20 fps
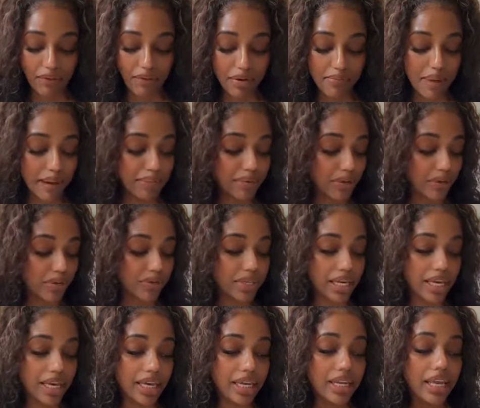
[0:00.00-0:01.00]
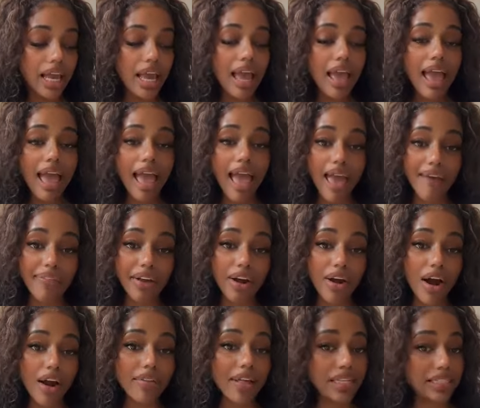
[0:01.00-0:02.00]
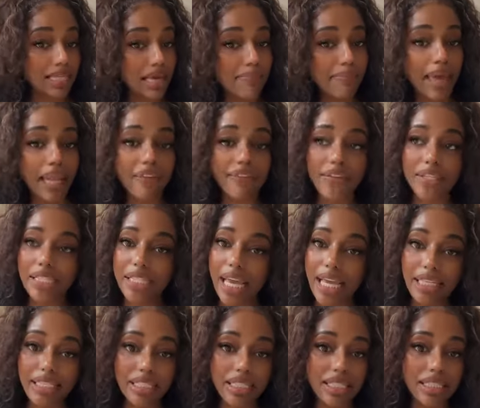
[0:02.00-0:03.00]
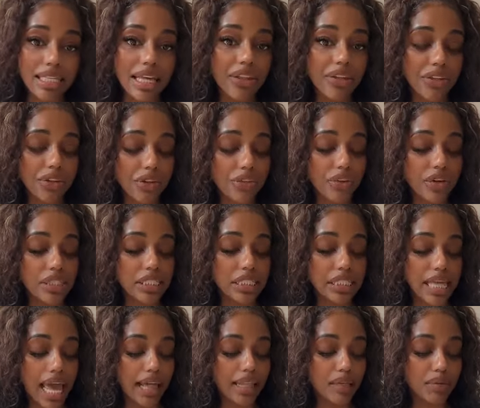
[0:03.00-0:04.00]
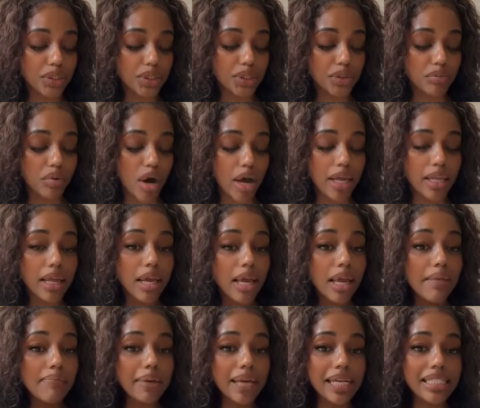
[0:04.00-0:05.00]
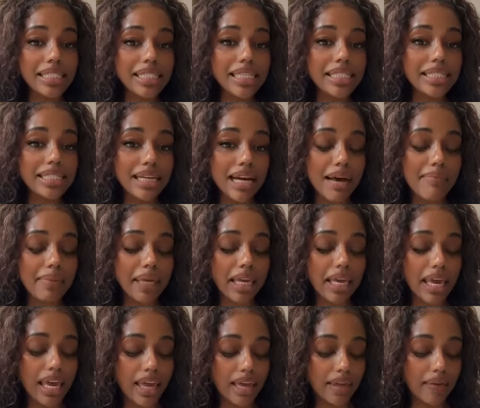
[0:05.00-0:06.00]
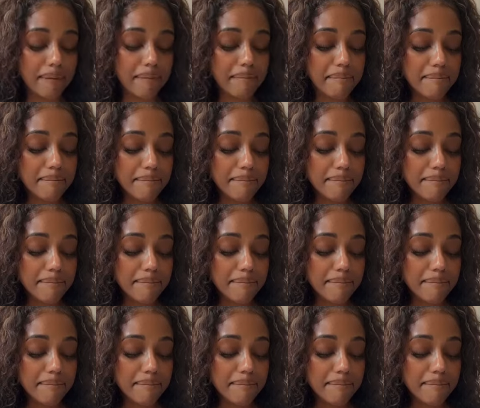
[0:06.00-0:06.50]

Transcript: And remember, you did have the card that said manifestation. Tell the universe exactly what you want because it's coming in.